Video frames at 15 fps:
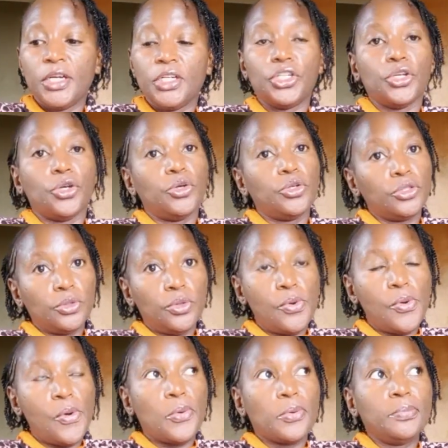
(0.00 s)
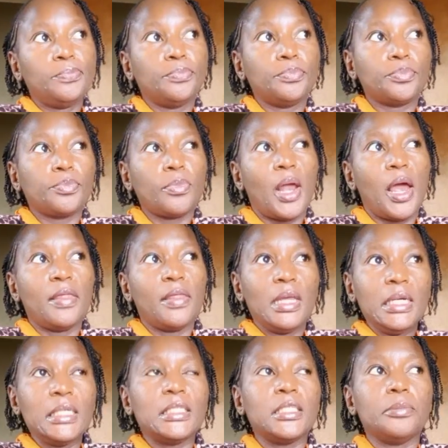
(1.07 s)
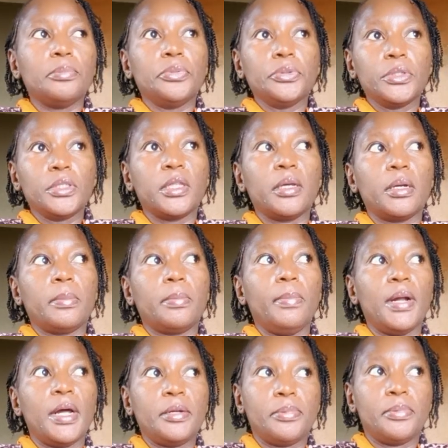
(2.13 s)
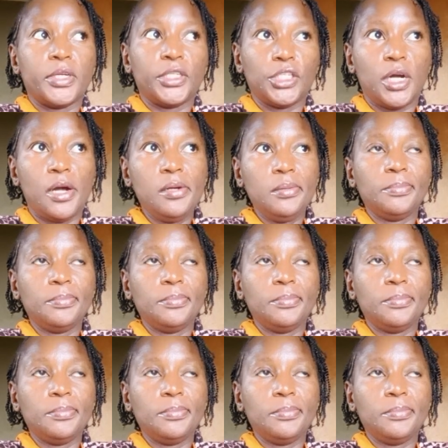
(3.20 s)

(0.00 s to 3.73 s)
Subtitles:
It also, I think it boosts the blood pressure.